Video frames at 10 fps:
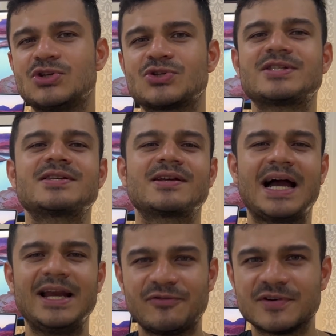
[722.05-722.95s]
So it's
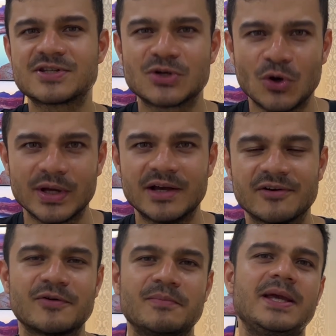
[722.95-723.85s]
kind of a slow year
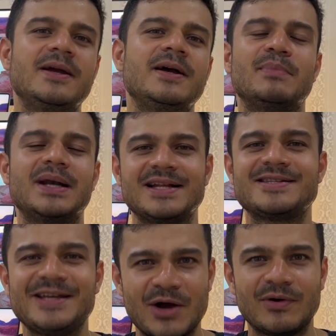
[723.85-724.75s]
for me, but let's
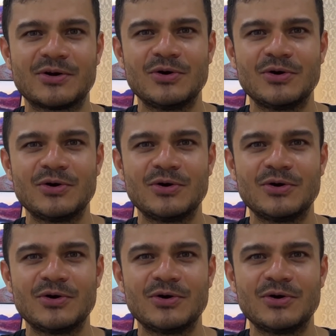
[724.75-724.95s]
see how it